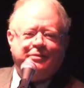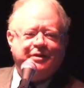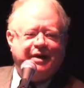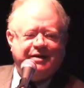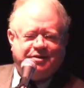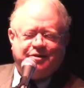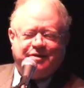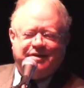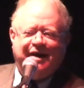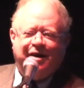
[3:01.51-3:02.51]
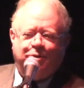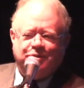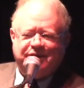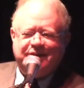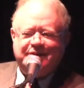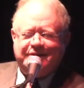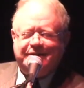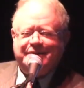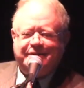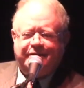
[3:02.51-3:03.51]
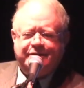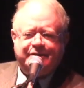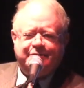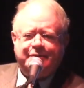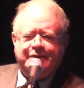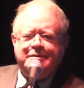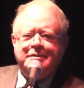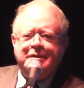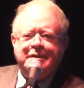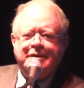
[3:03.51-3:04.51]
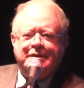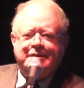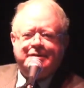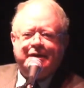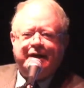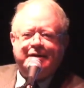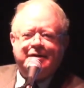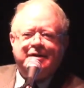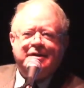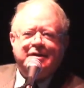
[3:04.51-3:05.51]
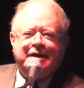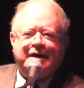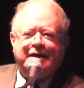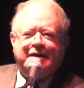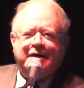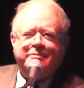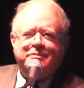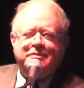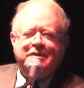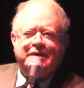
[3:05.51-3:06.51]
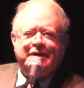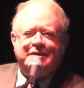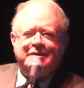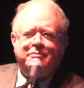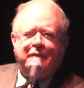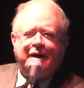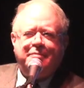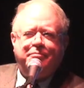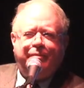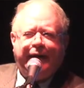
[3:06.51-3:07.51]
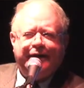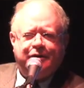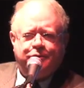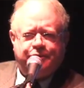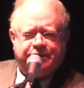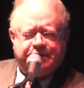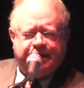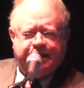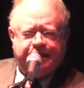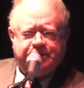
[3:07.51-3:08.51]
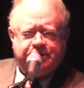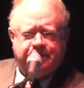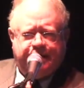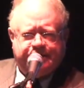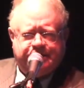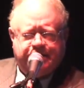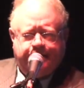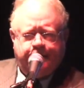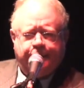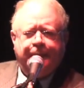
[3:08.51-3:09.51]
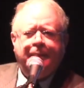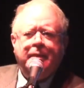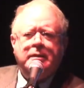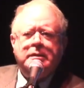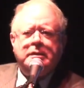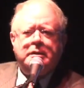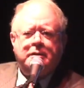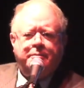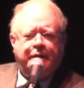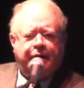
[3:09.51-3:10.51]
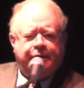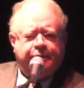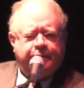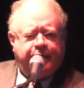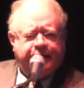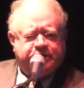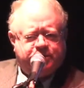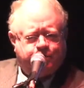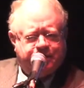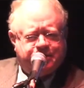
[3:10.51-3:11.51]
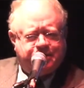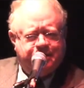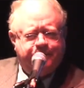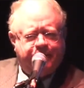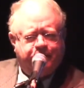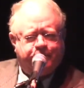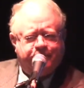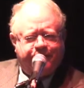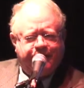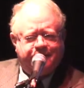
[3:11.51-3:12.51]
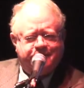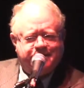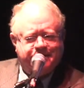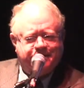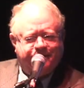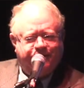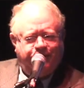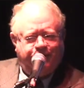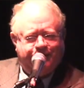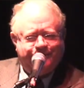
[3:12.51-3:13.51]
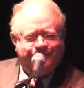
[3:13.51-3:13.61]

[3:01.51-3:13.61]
realized just now, seeing this on the screen, that I updated my bio sketch last summer, but I switched email providers in the fall.